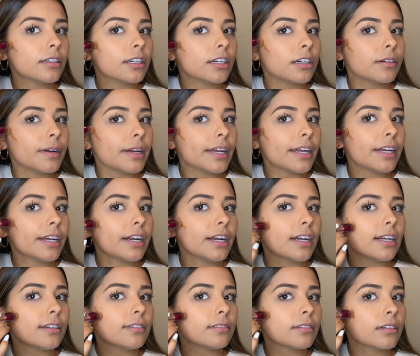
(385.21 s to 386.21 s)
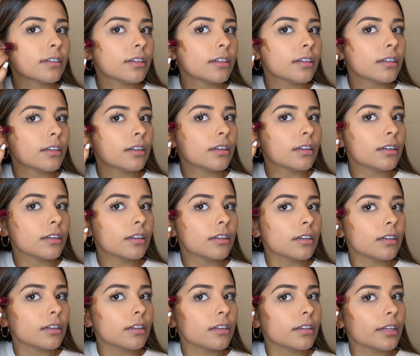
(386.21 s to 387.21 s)
go right here
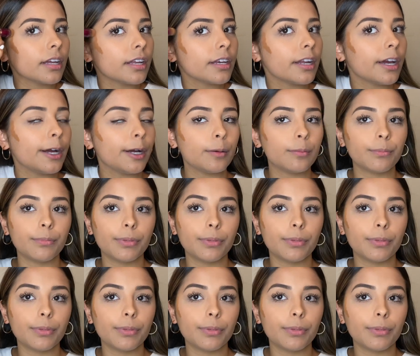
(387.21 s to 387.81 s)
and up.